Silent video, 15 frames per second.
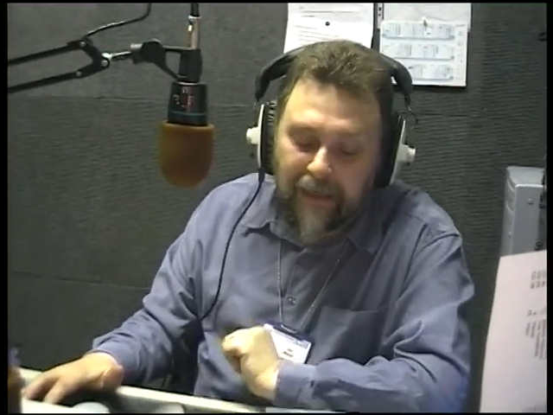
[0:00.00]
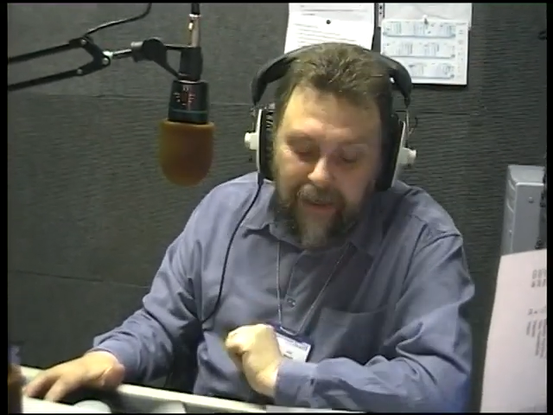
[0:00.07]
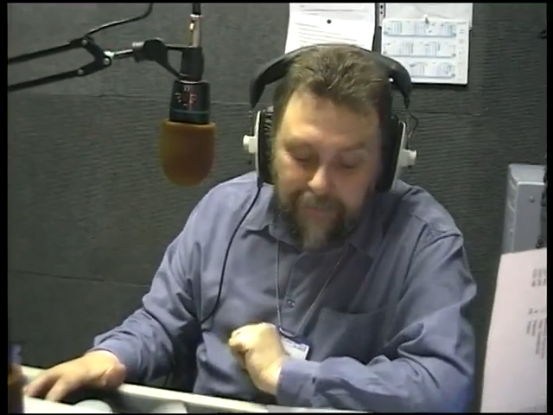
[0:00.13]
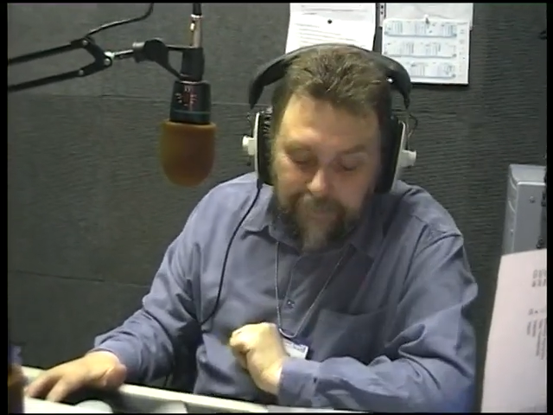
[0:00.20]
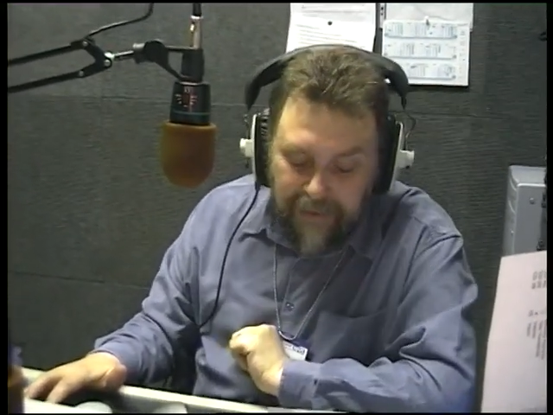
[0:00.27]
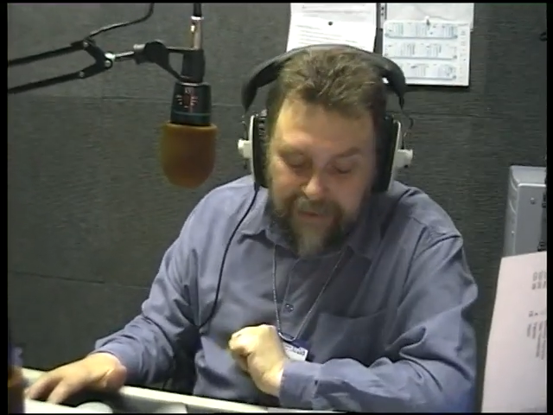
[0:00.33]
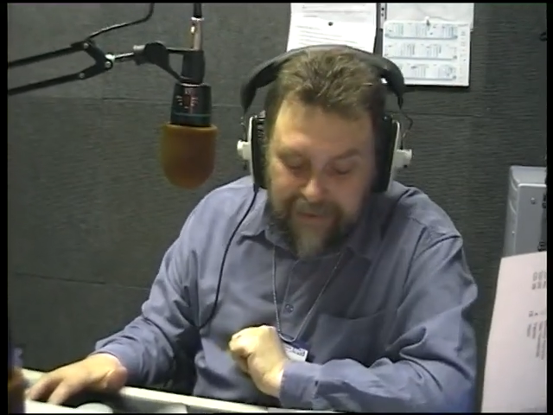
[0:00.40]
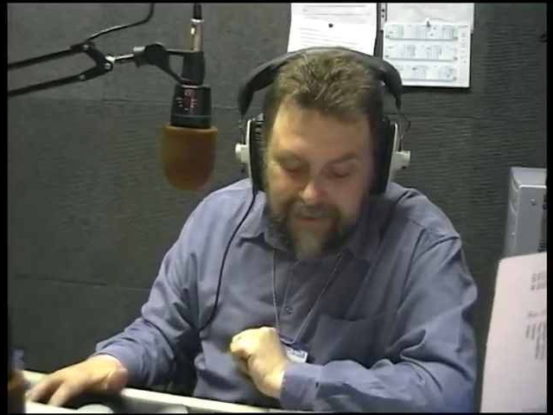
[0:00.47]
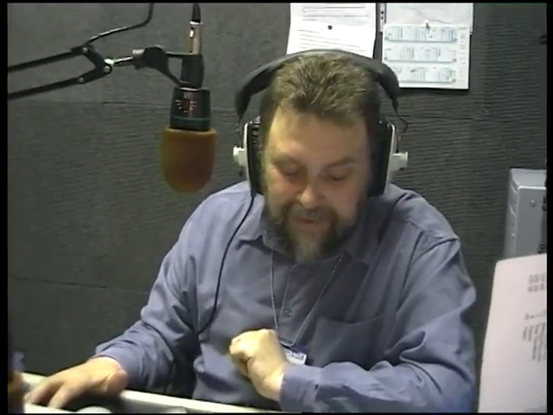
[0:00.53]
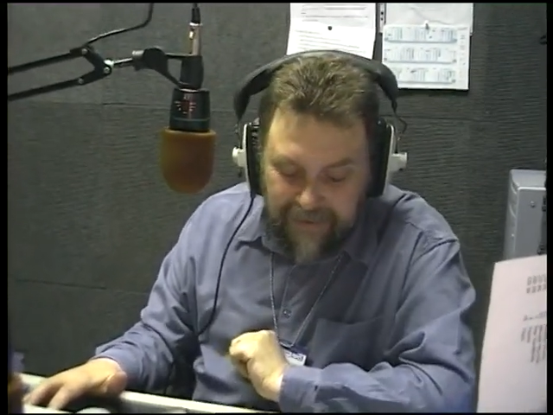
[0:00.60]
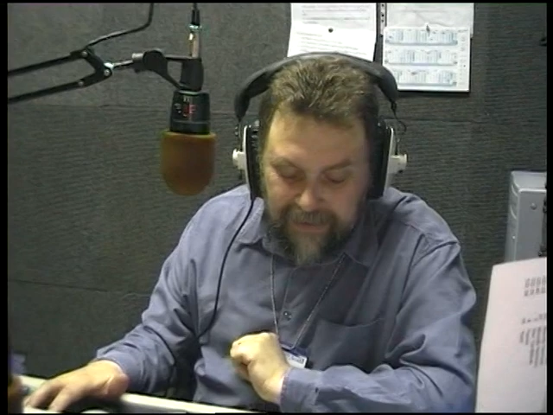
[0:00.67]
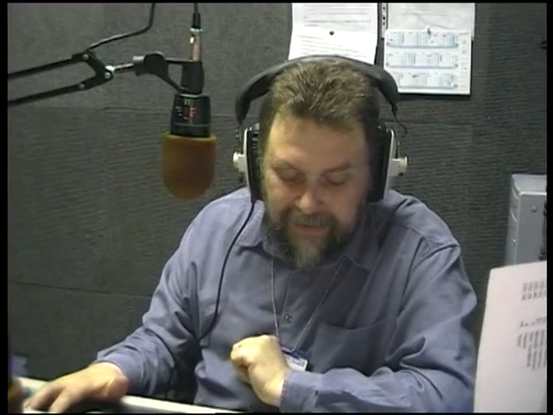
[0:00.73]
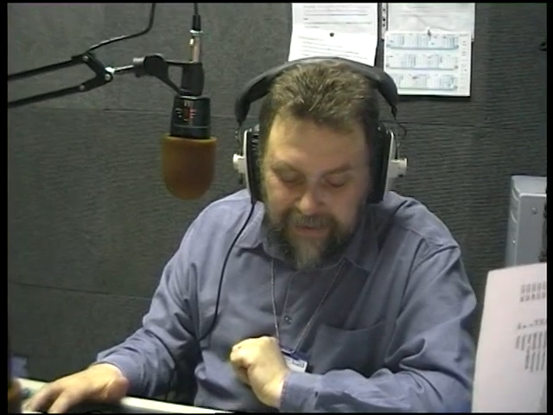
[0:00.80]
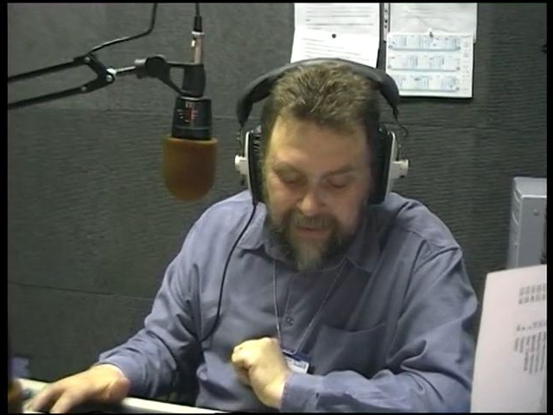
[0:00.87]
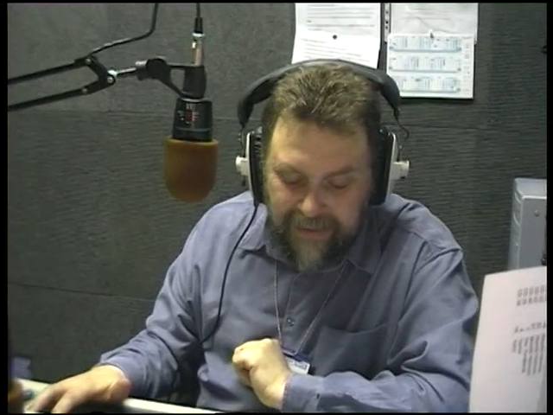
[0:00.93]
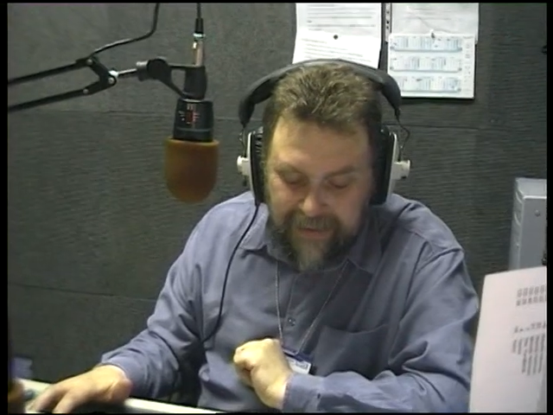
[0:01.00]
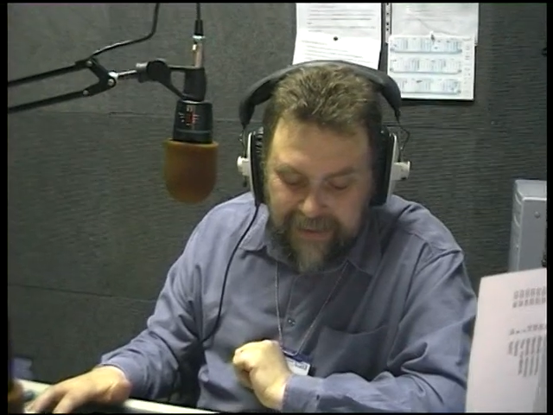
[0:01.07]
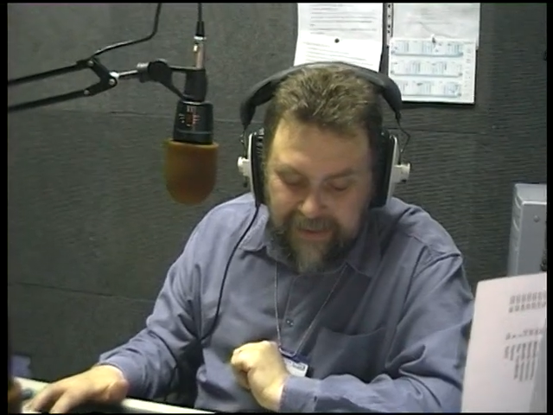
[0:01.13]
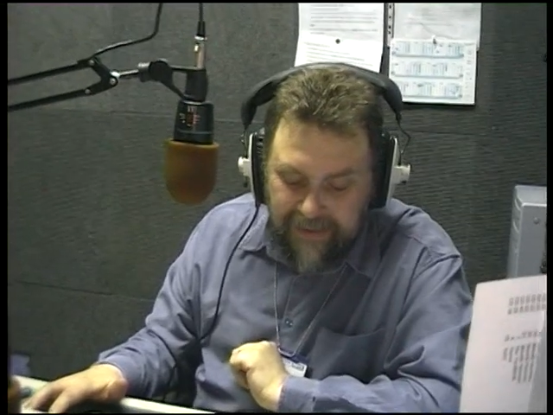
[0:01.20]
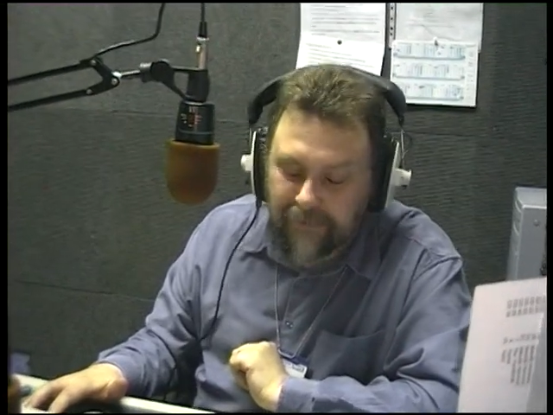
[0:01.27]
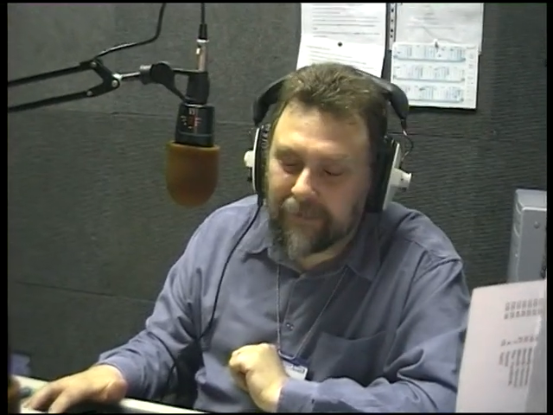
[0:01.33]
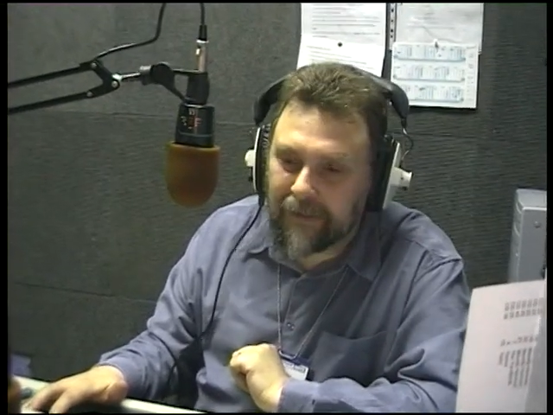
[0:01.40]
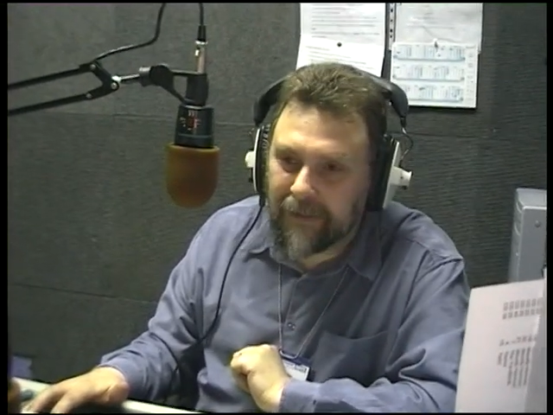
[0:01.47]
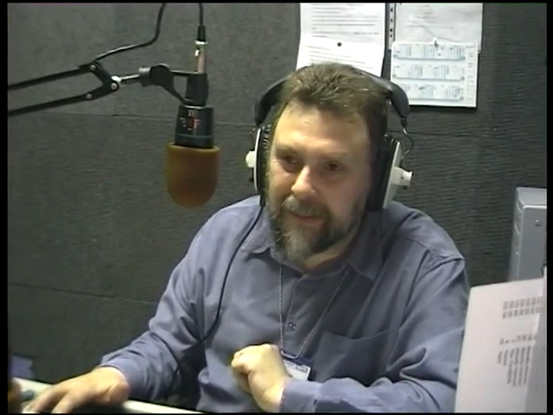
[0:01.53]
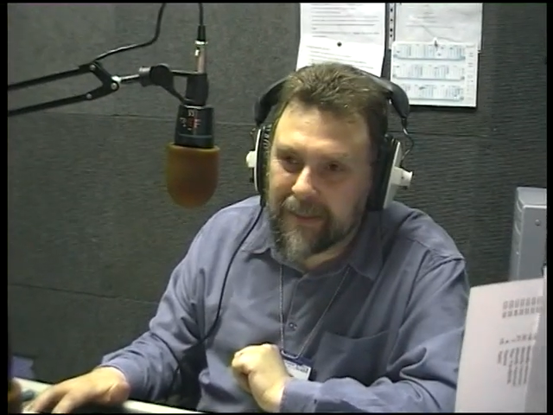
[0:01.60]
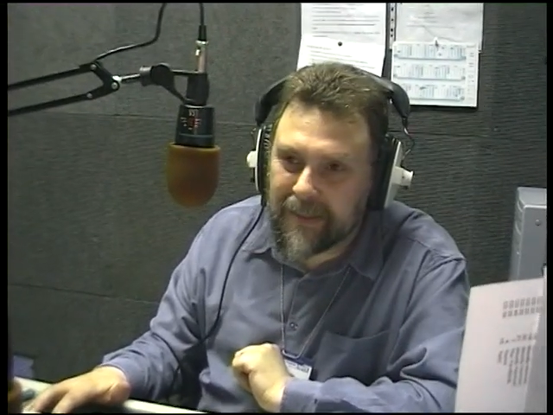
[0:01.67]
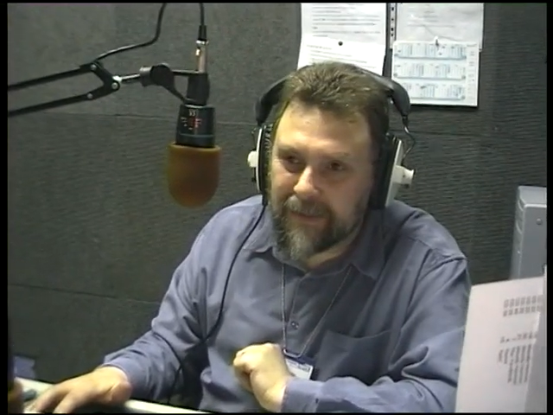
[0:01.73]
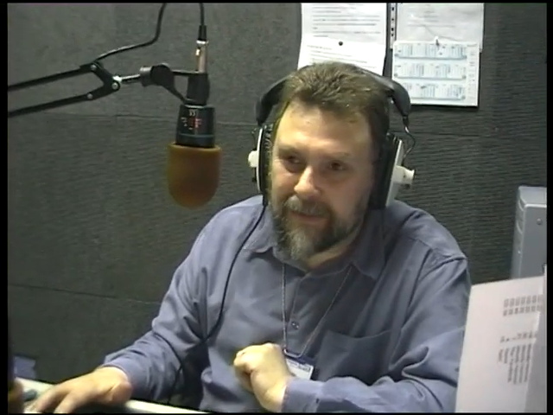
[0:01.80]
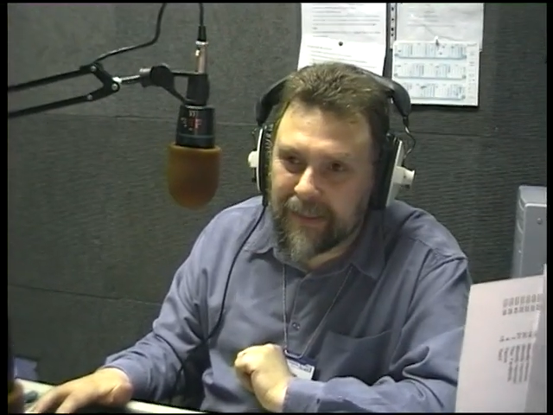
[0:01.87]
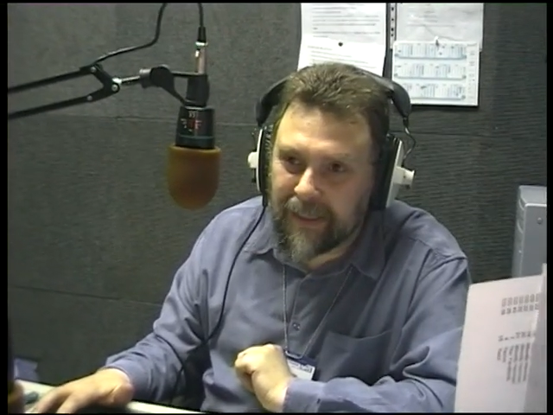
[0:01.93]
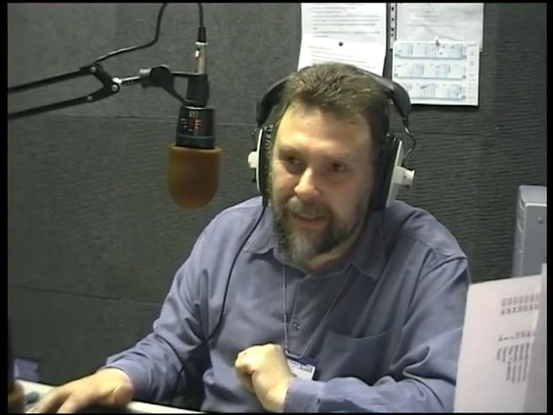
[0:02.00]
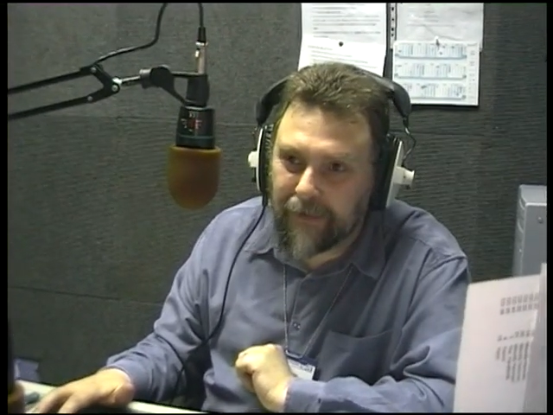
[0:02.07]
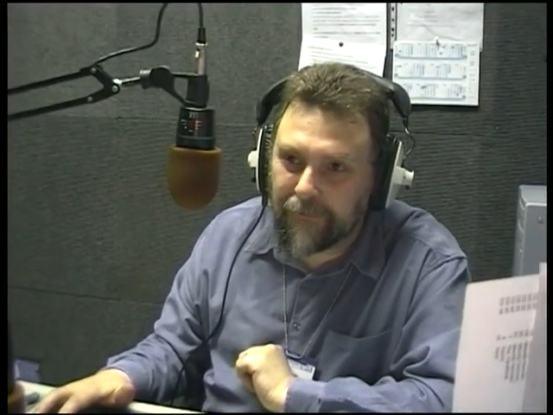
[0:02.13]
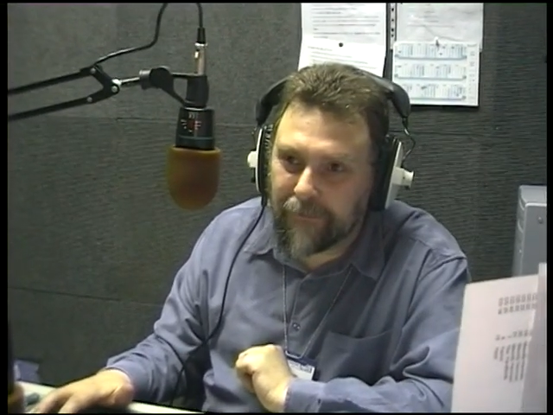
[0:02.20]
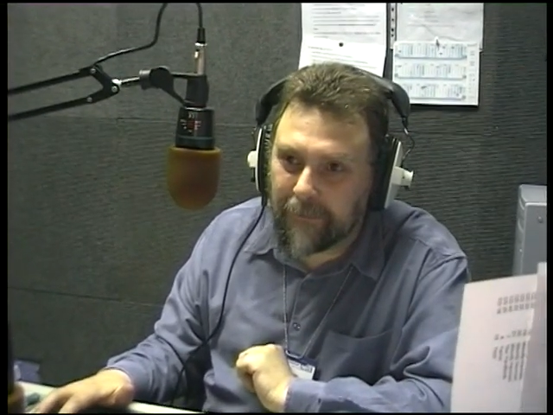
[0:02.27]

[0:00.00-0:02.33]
but it's still nice to see it